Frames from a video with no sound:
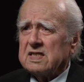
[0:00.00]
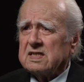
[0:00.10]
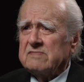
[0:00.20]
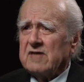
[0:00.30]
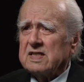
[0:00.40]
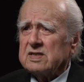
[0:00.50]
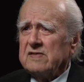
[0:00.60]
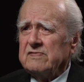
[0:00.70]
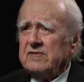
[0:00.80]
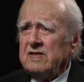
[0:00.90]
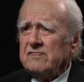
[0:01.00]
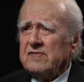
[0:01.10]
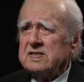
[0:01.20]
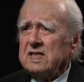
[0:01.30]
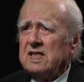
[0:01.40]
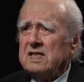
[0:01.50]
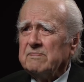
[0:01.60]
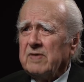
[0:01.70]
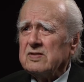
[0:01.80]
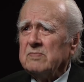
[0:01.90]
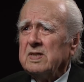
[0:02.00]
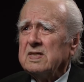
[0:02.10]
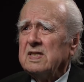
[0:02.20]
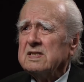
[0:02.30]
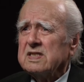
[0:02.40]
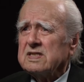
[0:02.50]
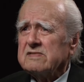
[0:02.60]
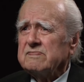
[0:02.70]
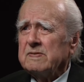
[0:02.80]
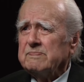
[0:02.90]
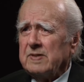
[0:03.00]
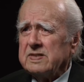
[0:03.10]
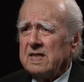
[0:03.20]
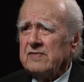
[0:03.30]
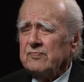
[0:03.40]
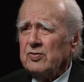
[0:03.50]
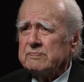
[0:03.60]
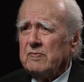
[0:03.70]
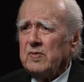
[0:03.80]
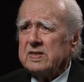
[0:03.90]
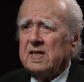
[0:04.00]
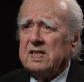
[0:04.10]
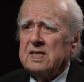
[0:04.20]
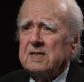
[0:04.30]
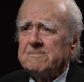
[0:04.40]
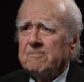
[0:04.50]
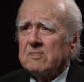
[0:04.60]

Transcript: every second one or two shells exploded, and water on deck